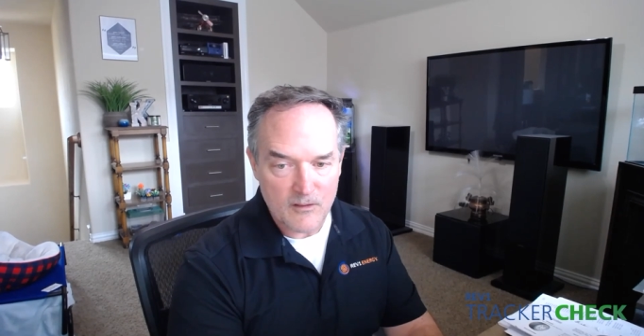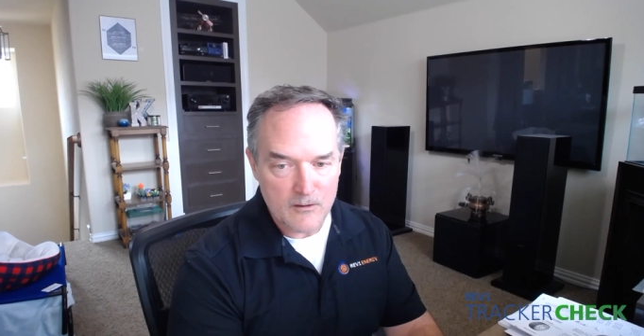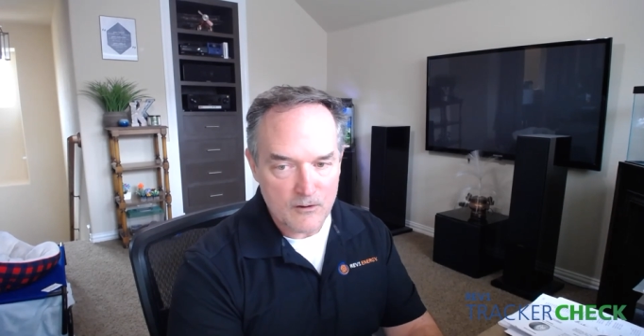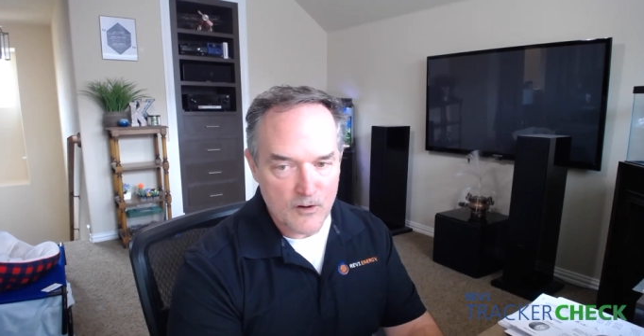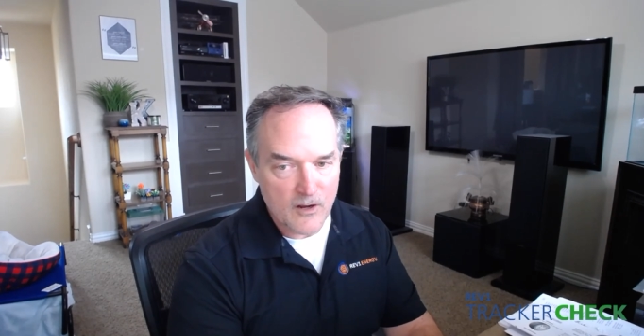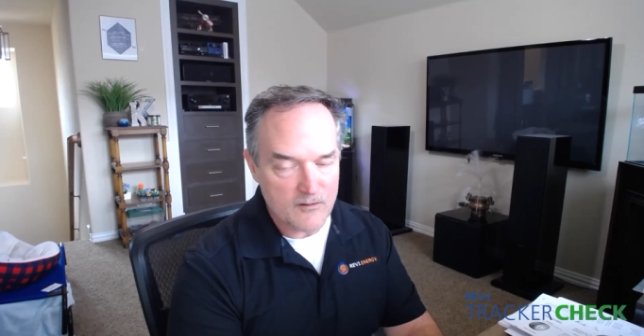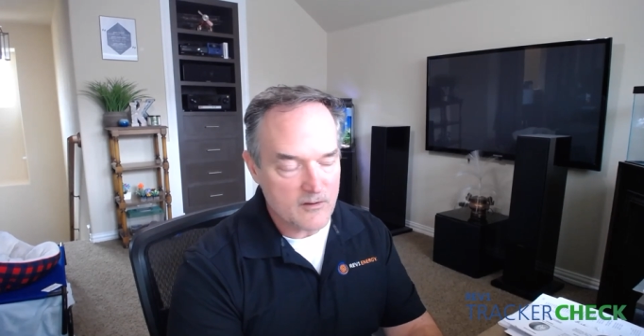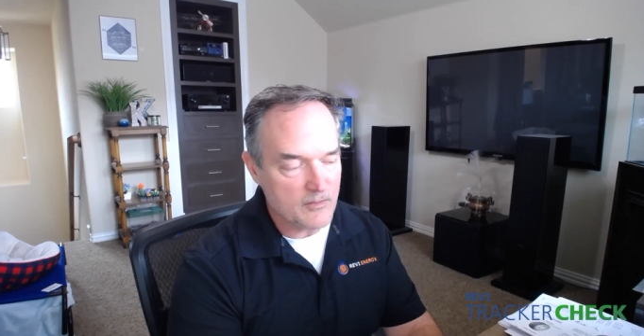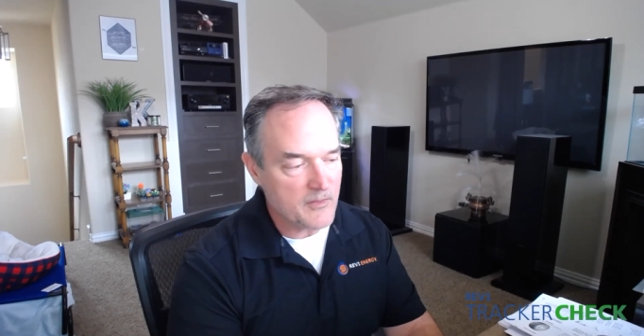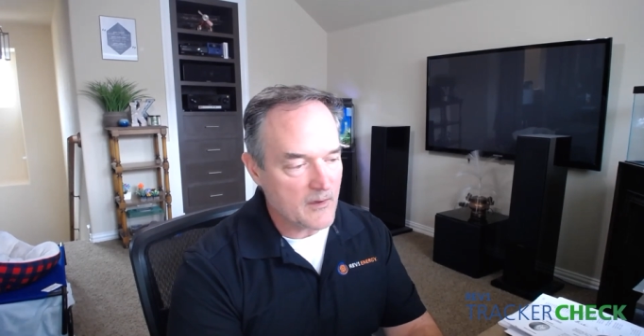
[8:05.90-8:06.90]
later, you got
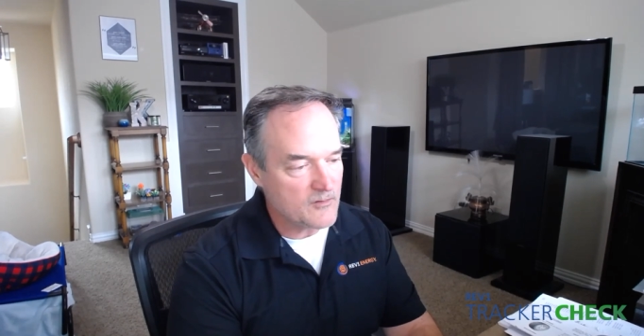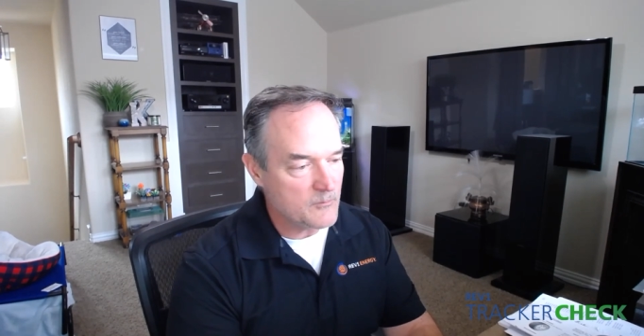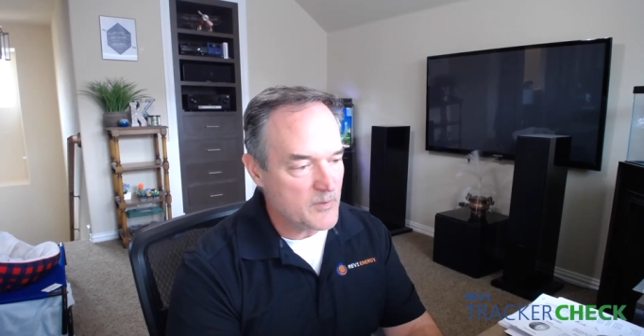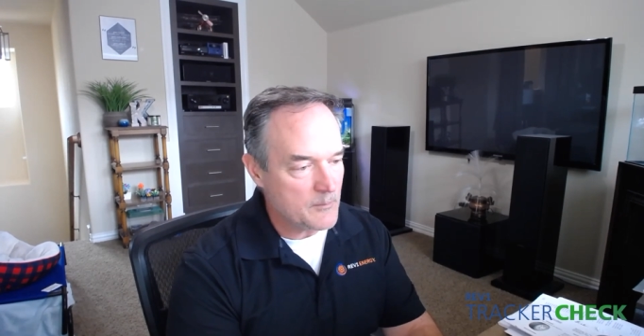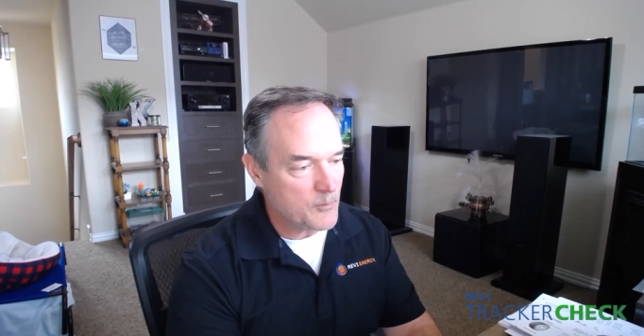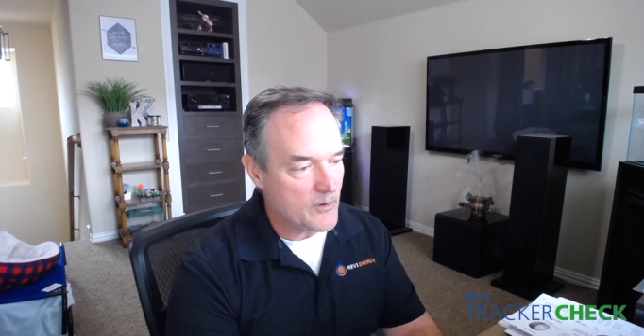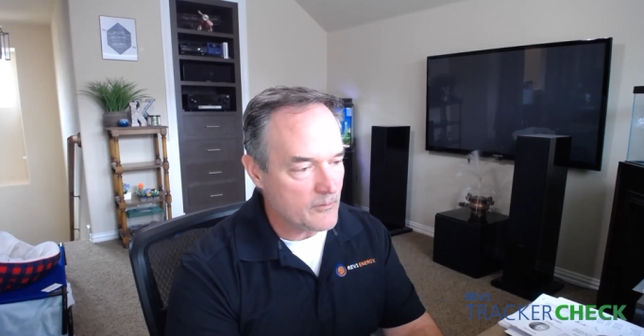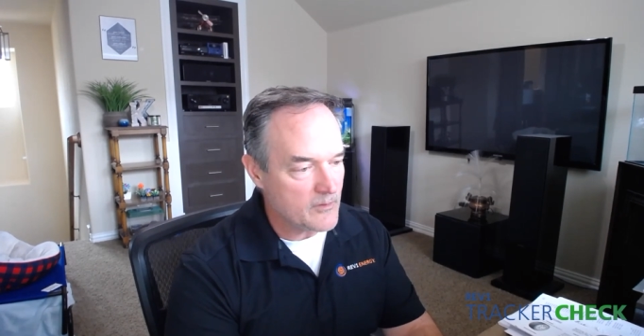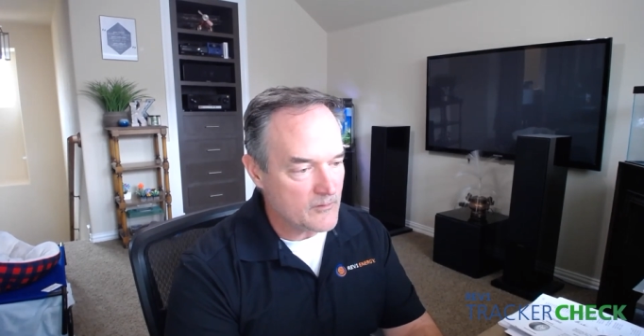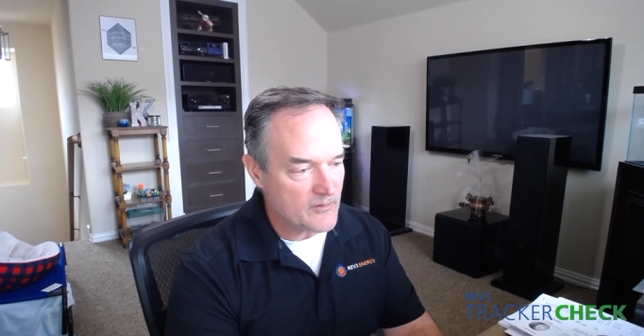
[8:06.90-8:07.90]
10,000 people
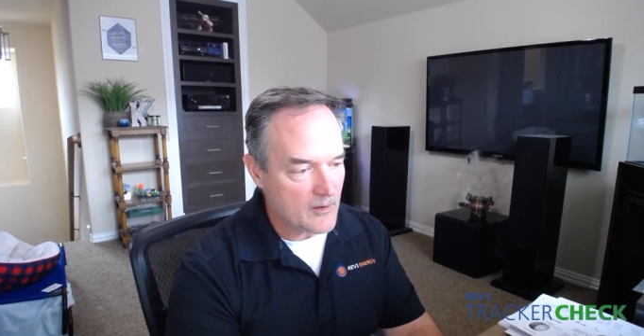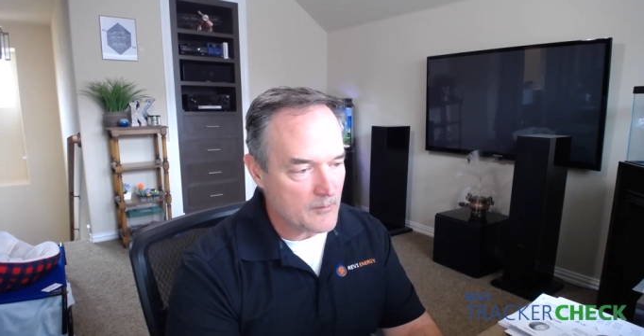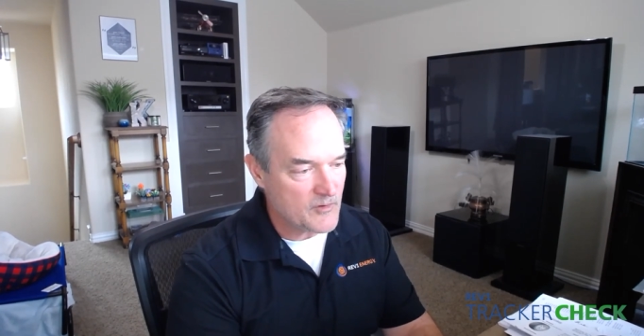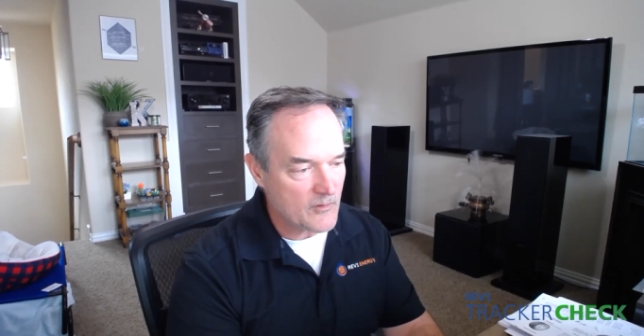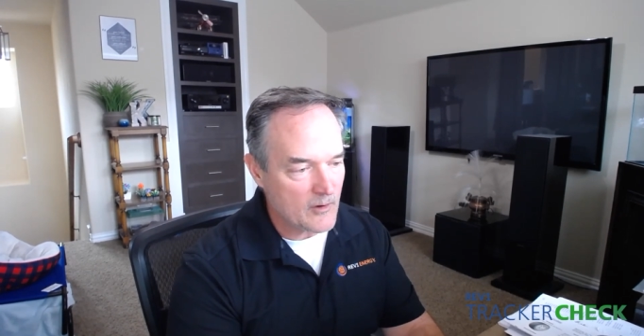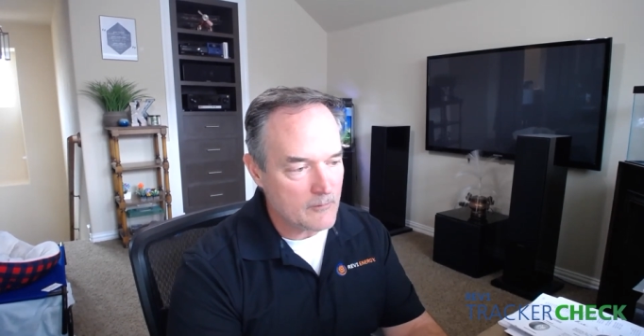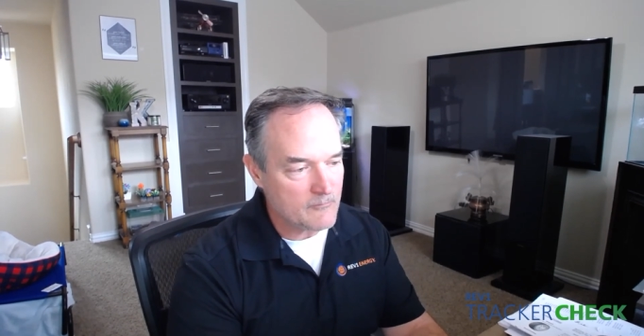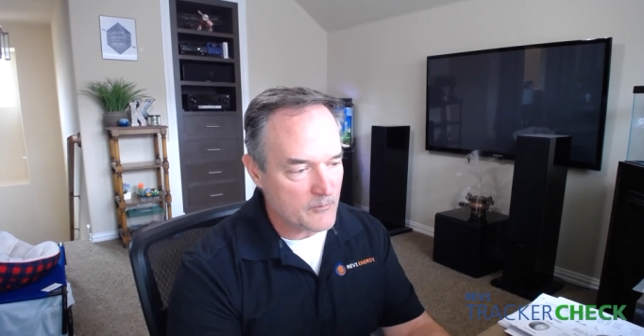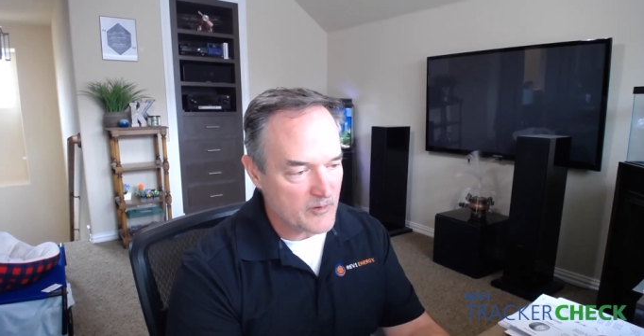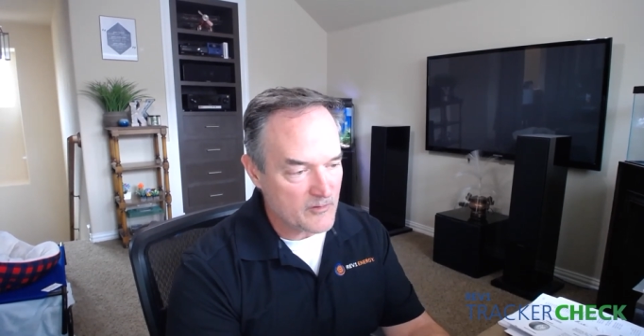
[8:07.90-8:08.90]
hitting the same site
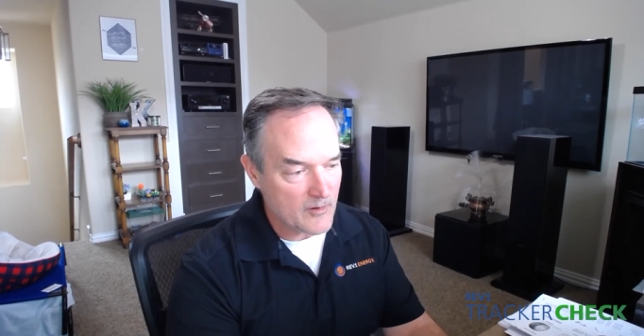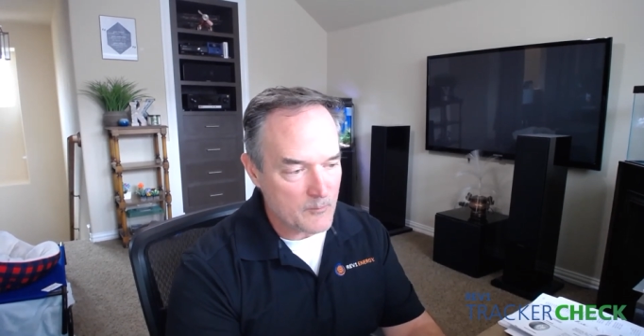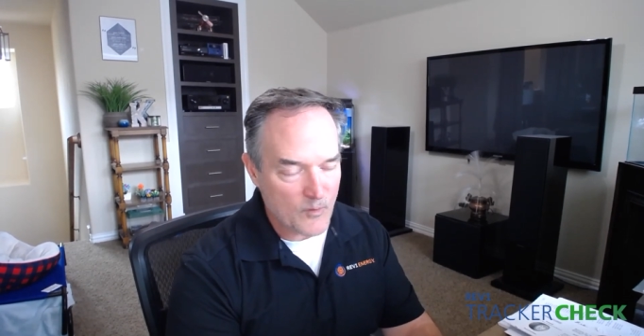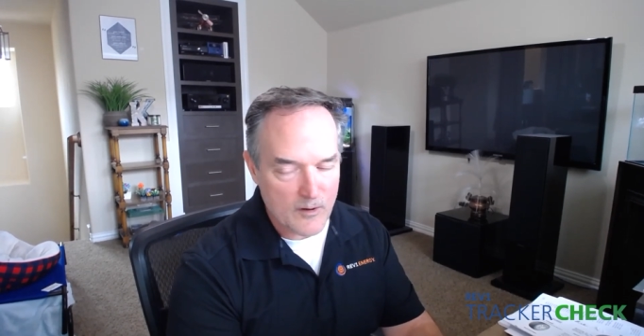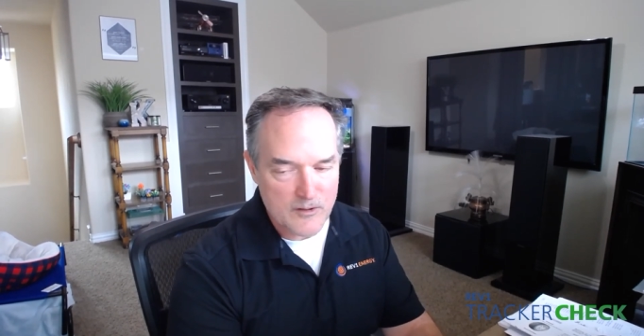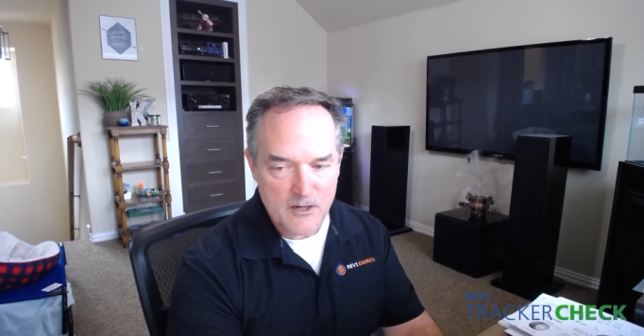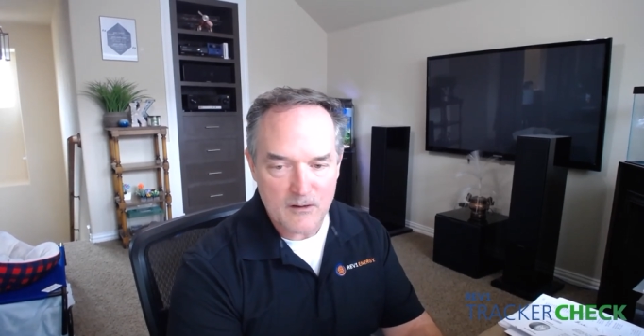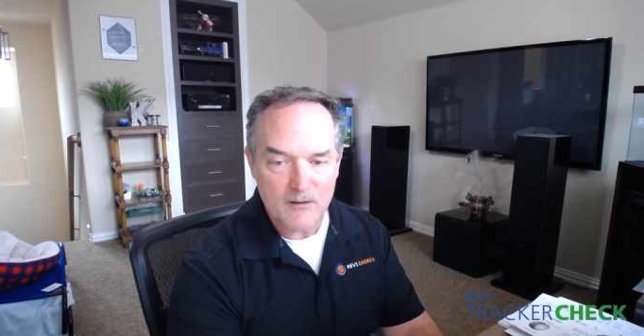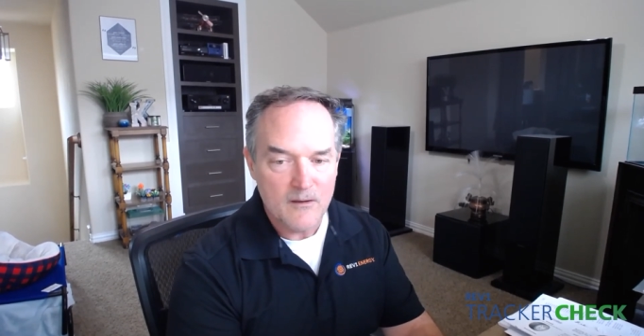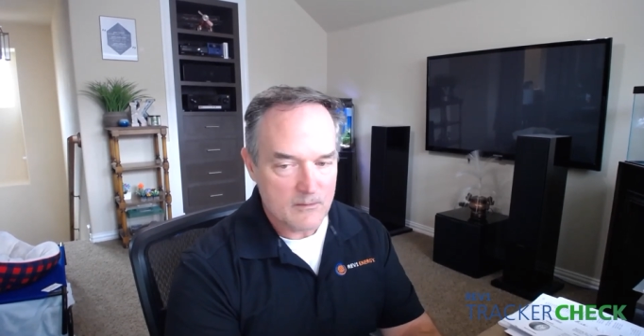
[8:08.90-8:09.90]
from the same project.